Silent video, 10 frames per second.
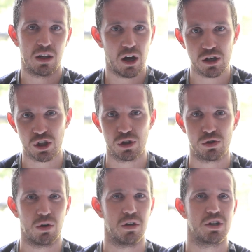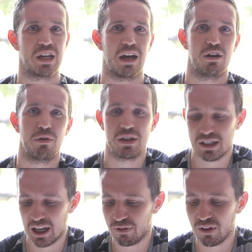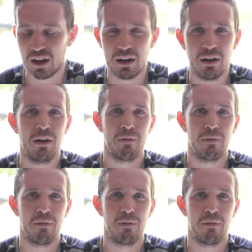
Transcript: launch controllers, how to do it safely.